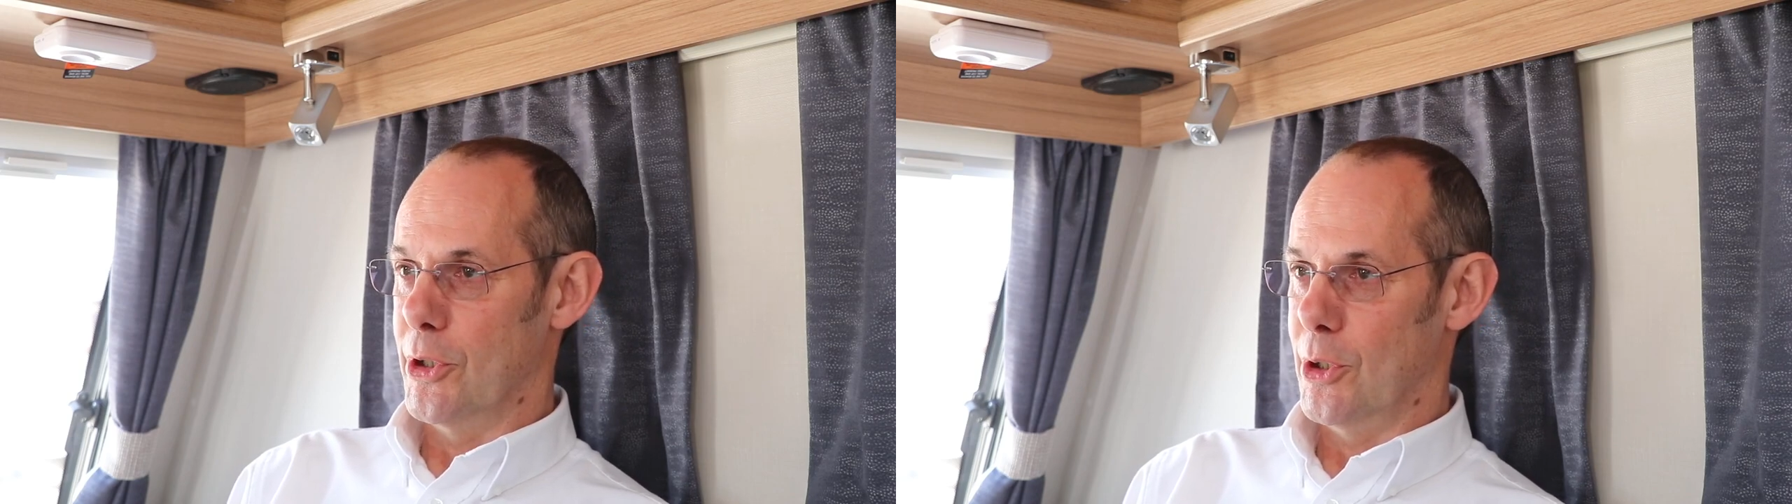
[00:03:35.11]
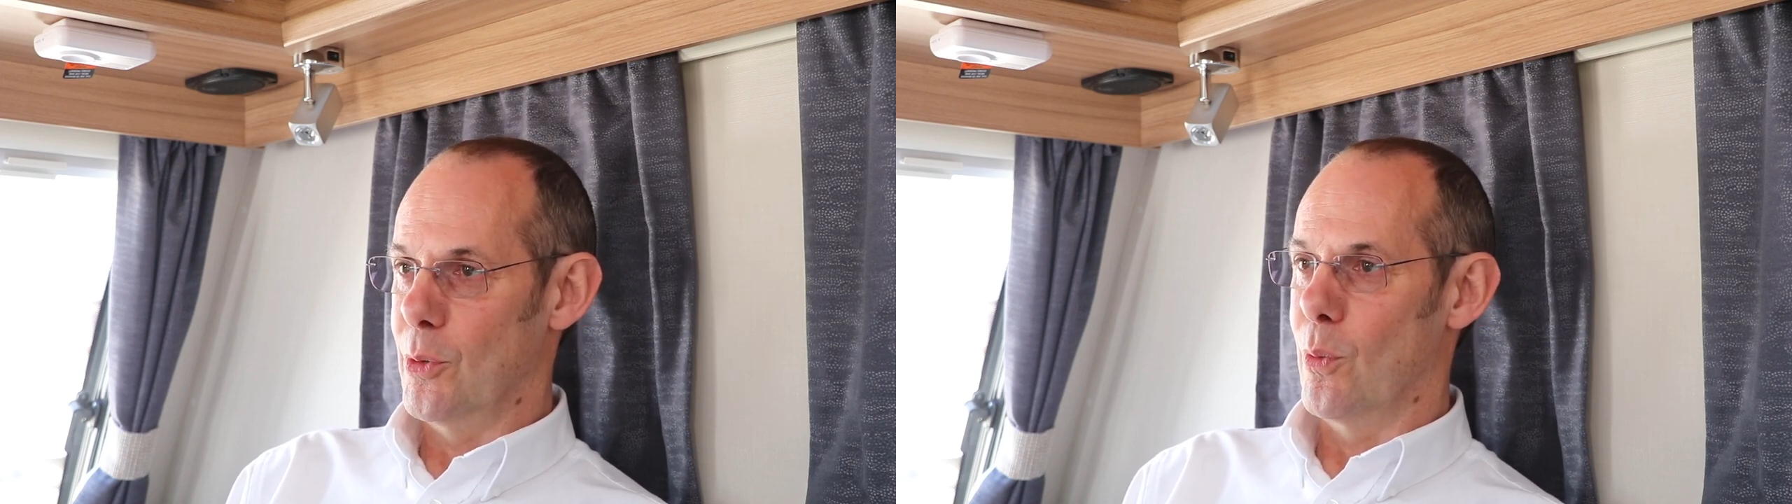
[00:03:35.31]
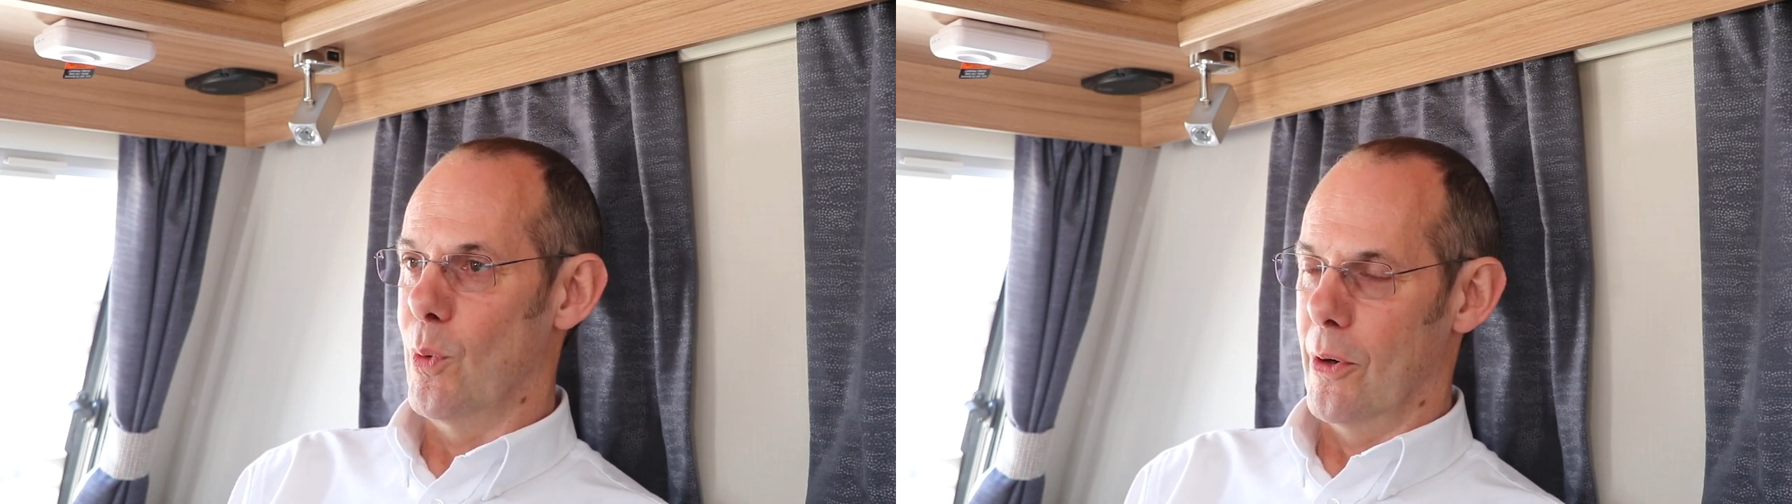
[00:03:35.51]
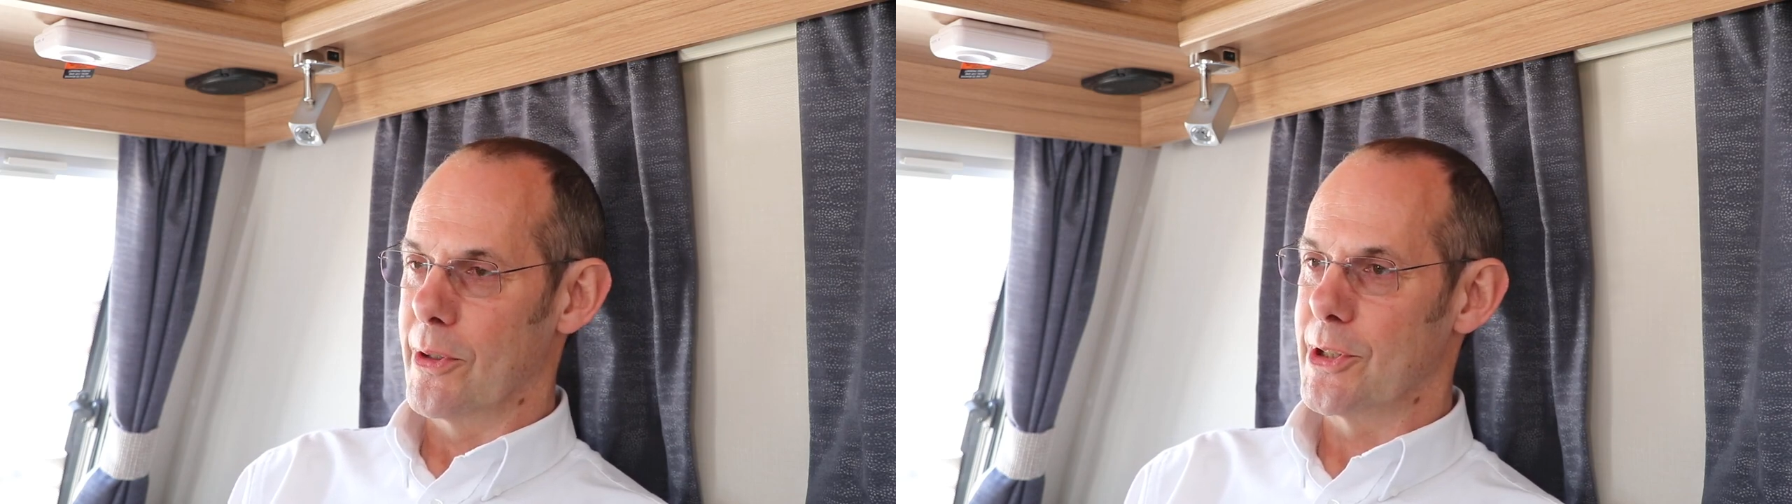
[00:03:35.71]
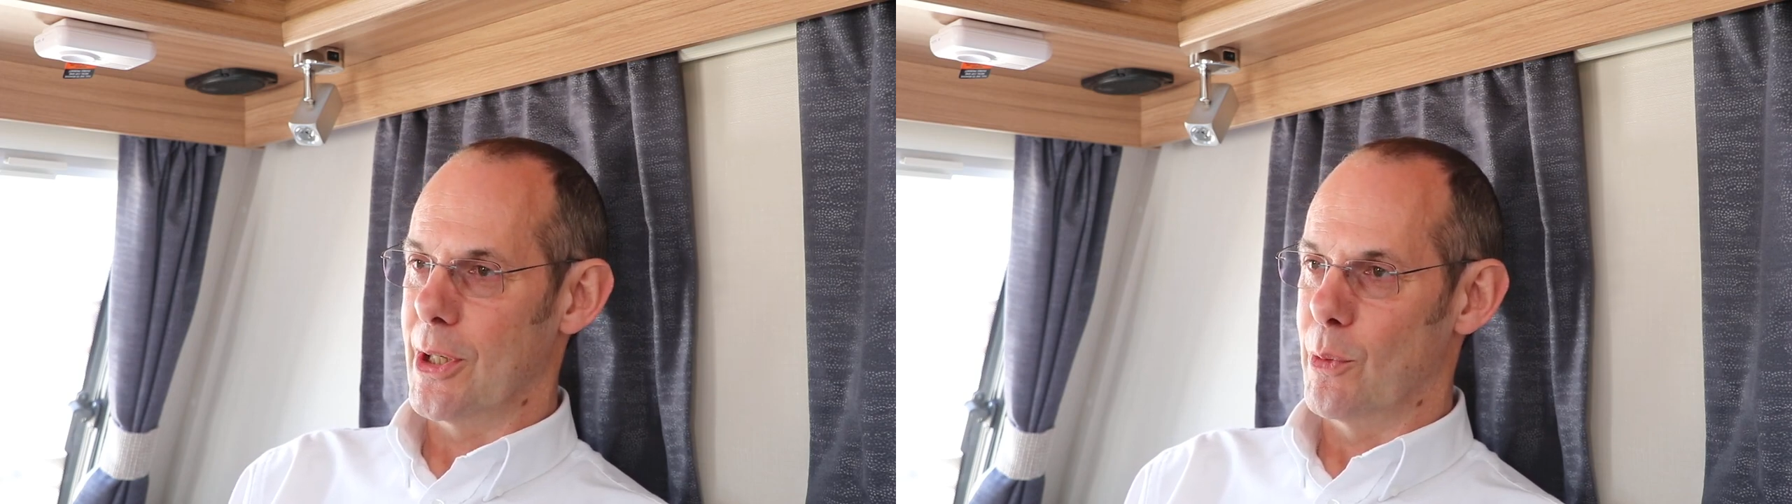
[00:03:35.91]
do
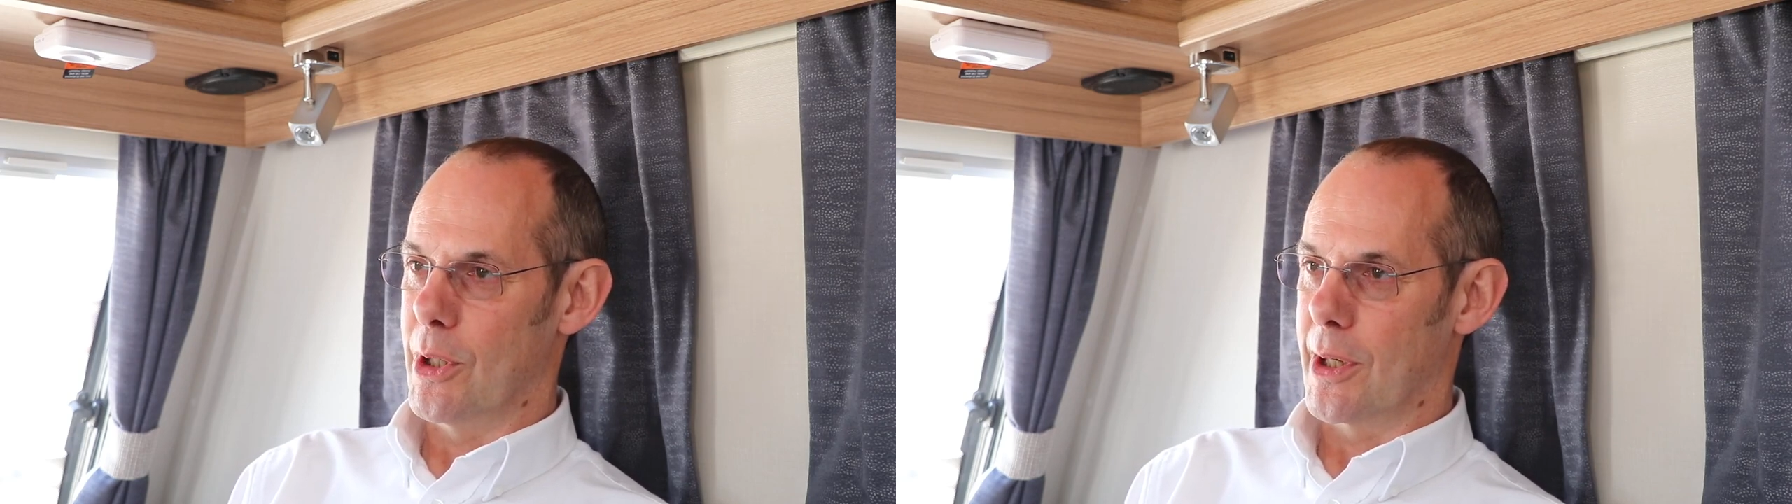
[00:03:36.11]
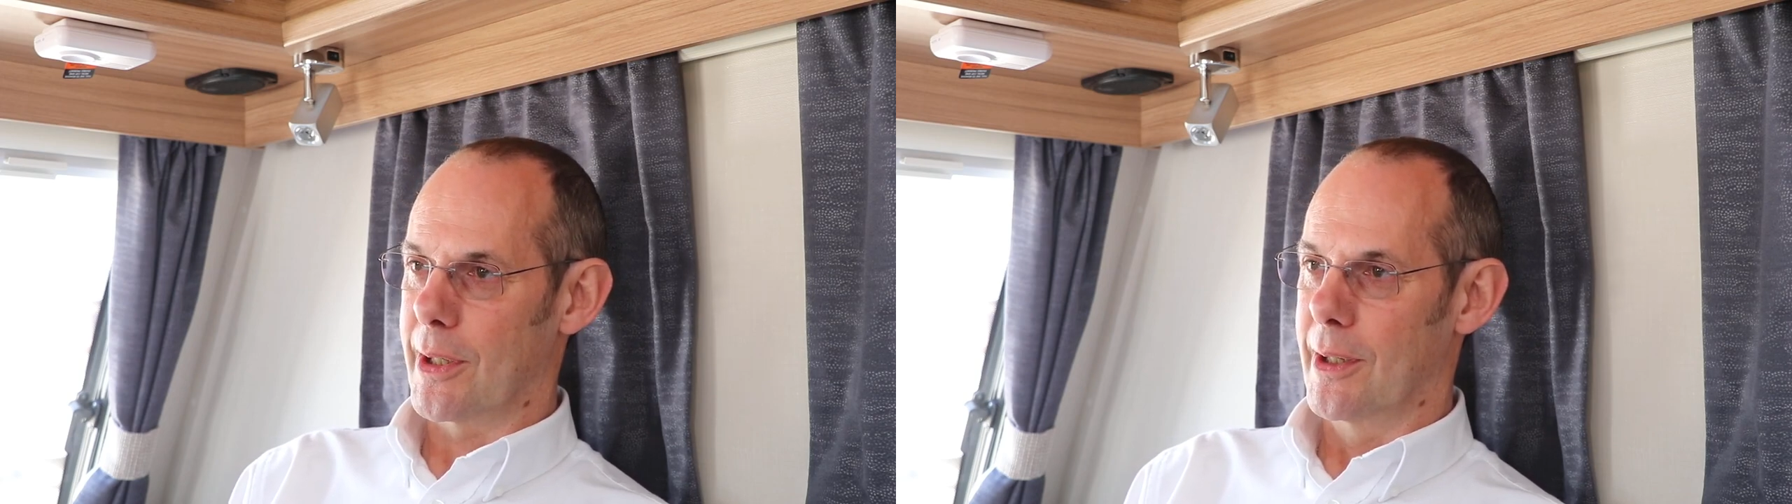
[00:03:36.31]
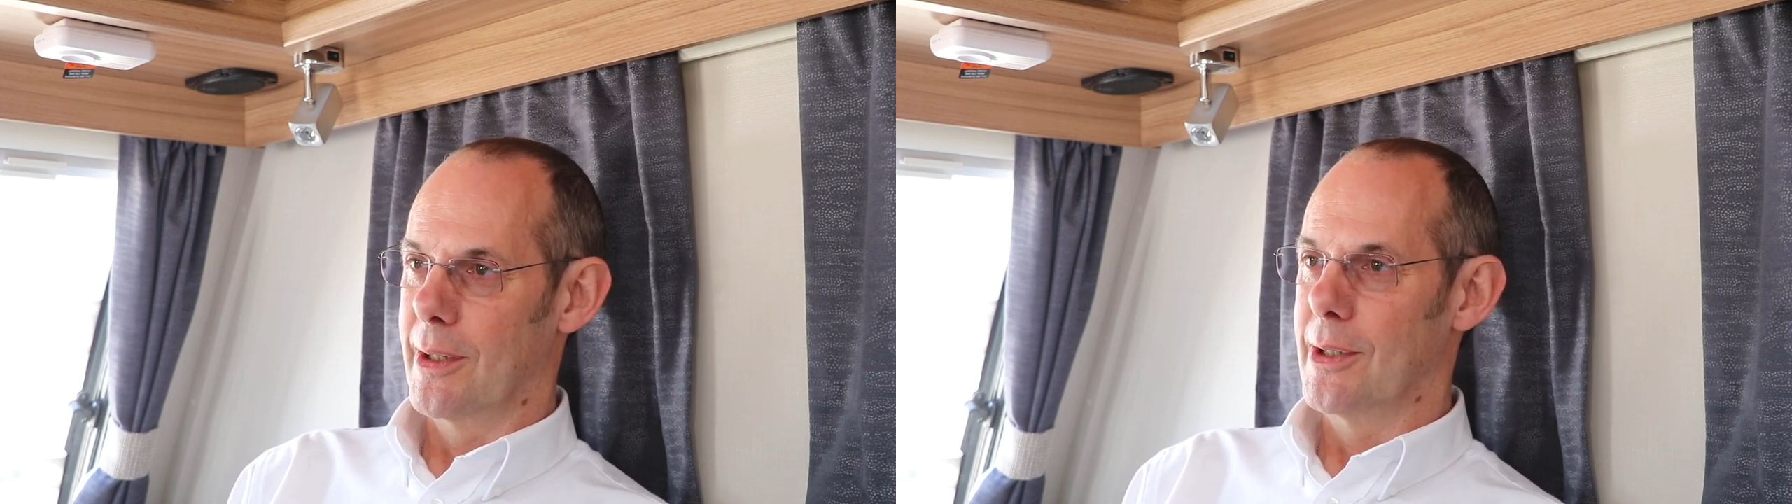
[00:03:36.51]
warranty work.